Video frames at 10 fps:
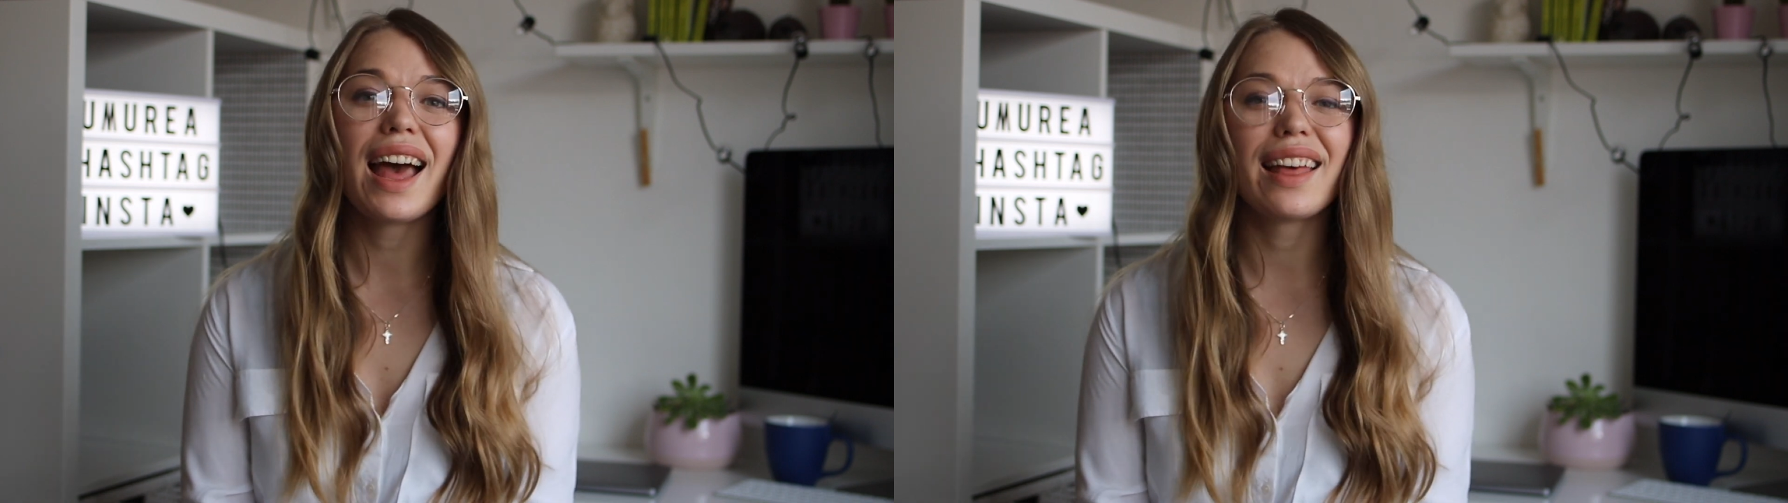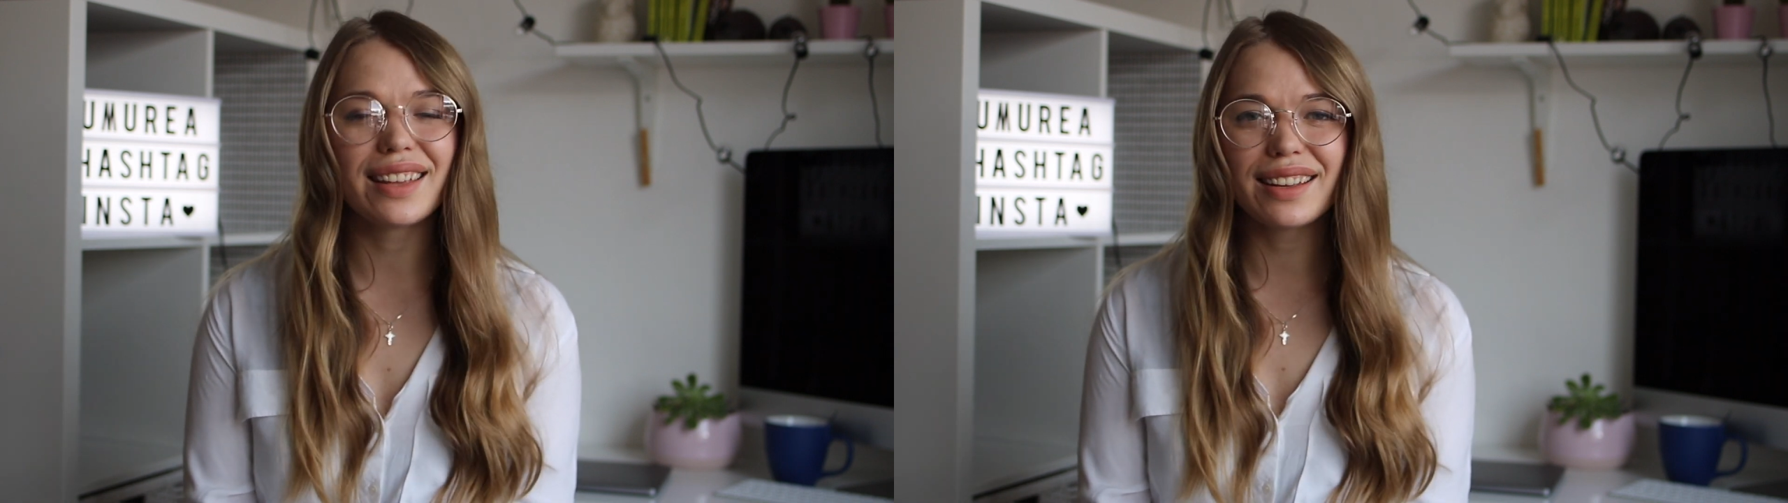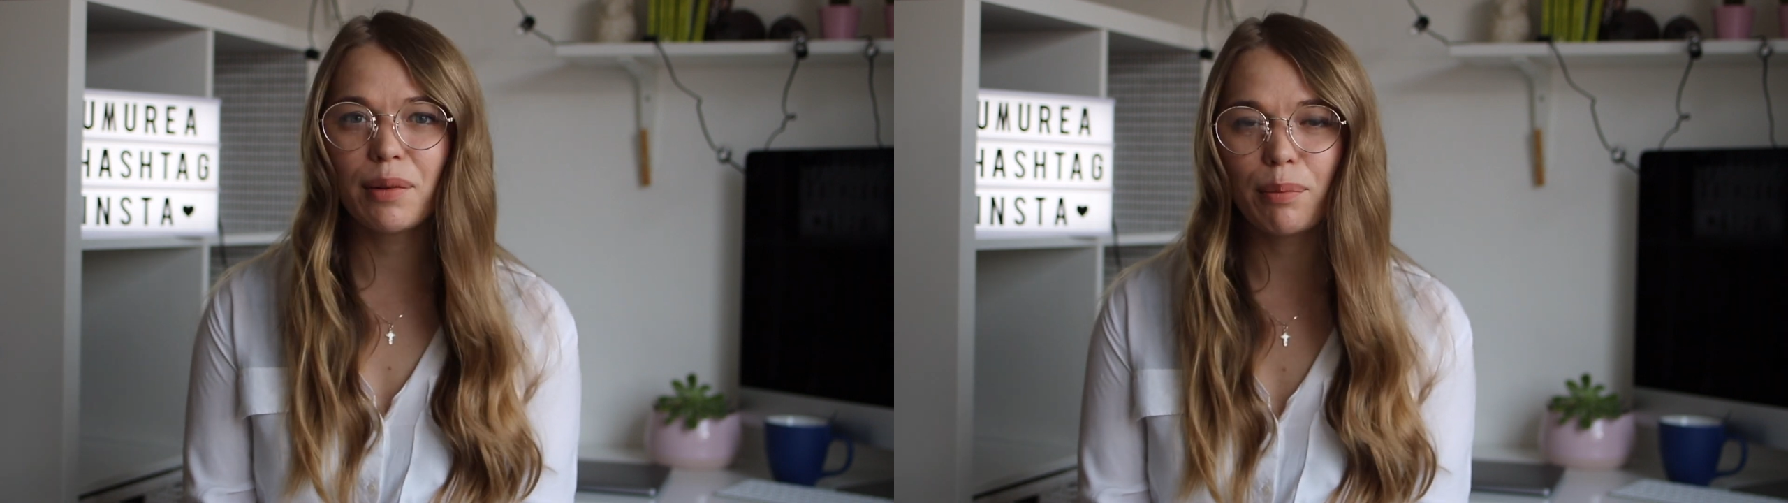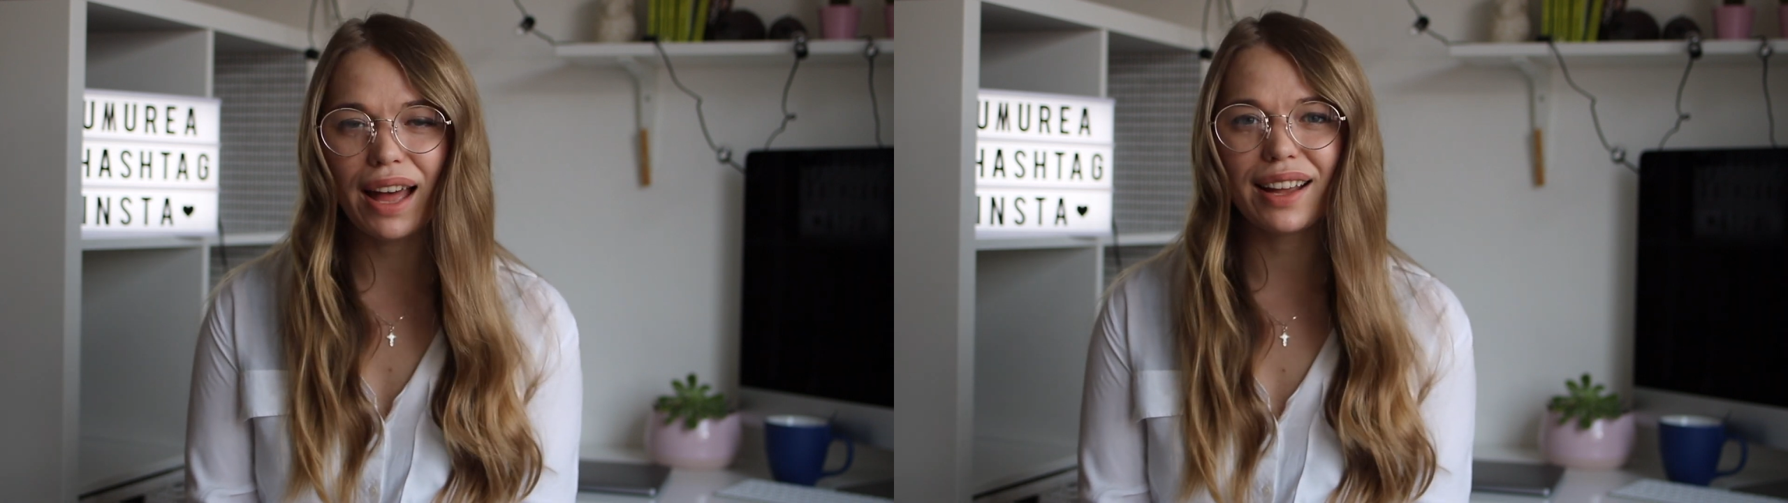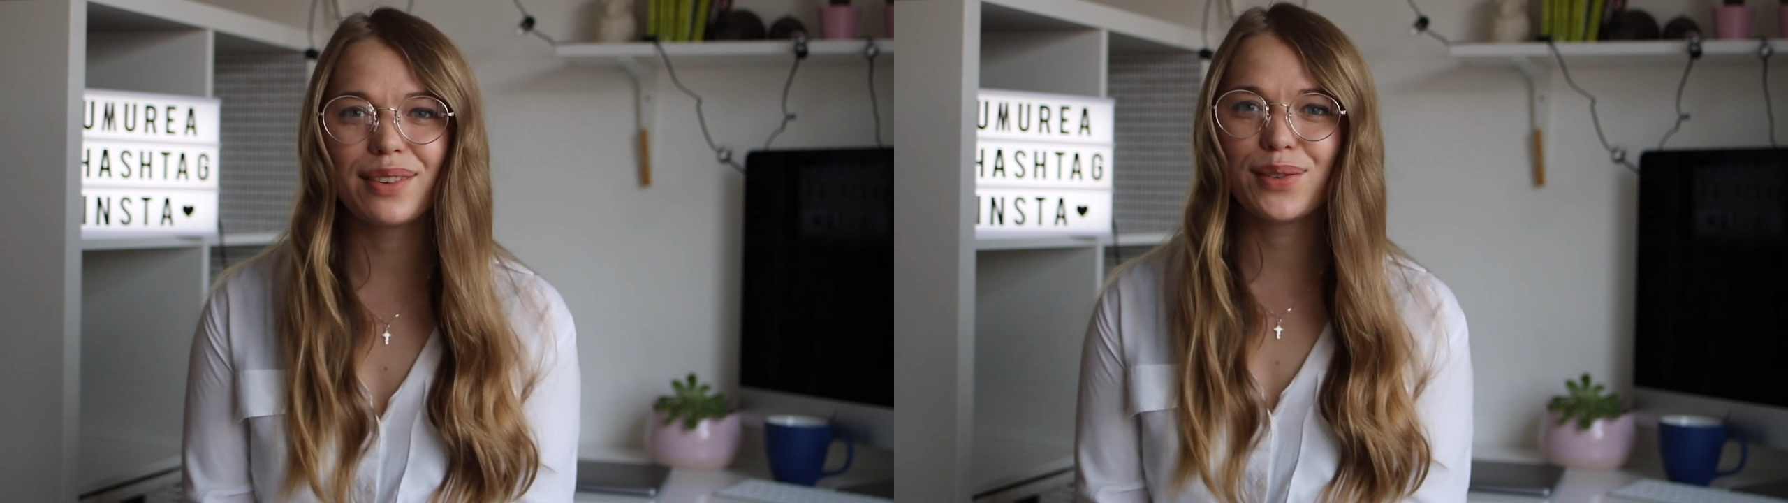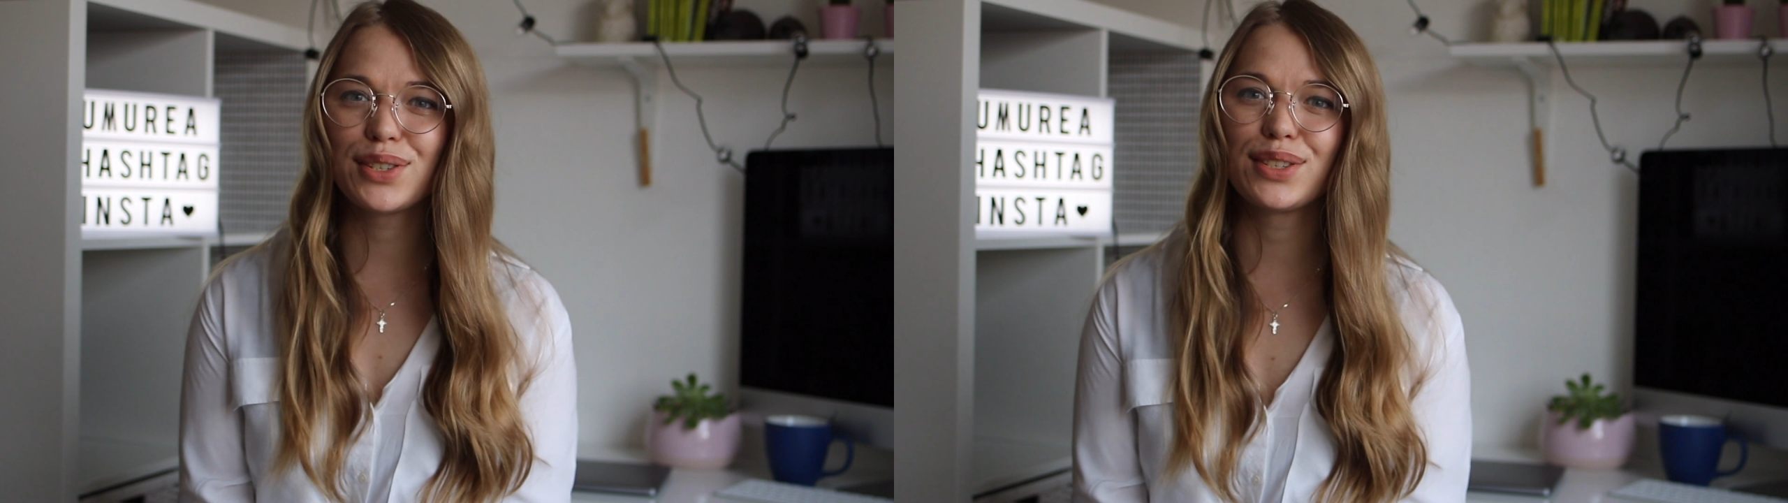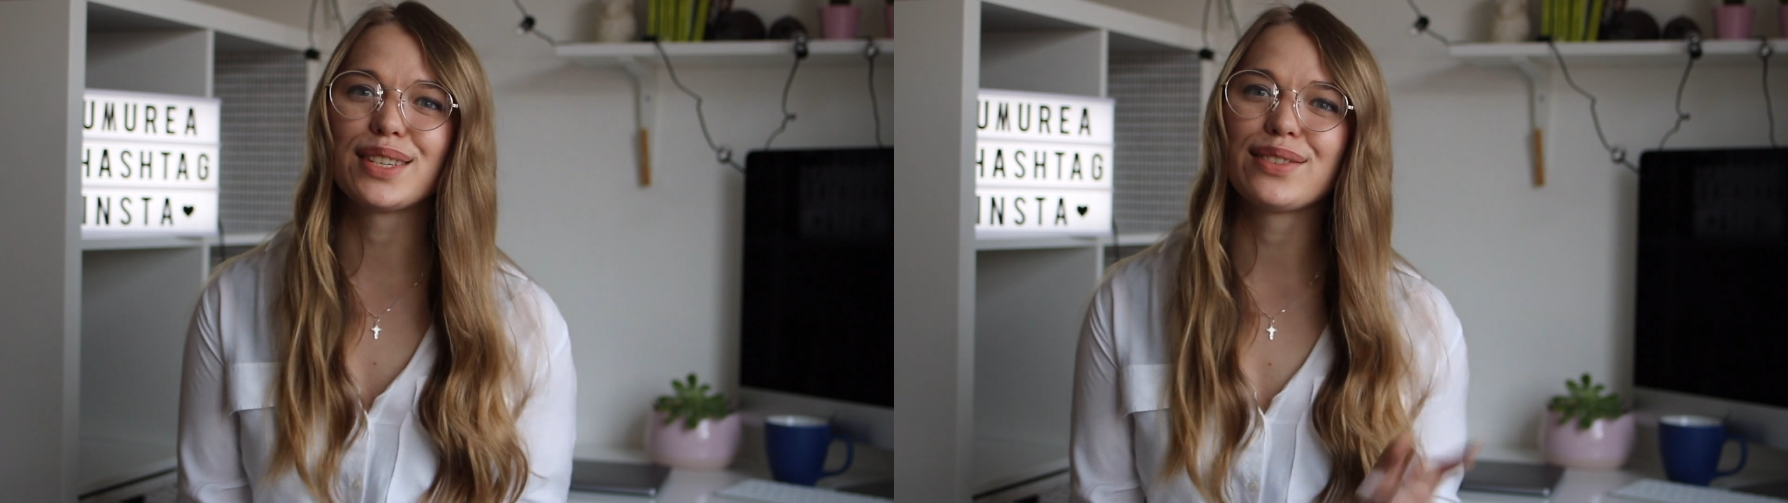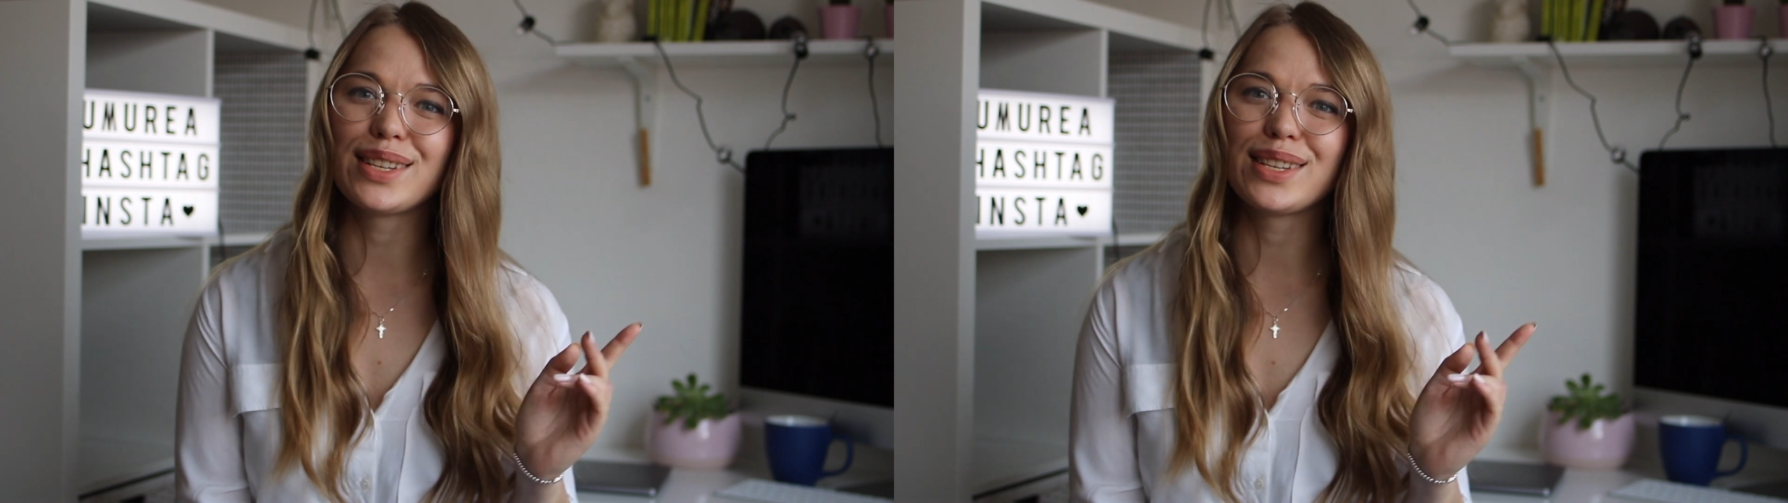and then come back and watch this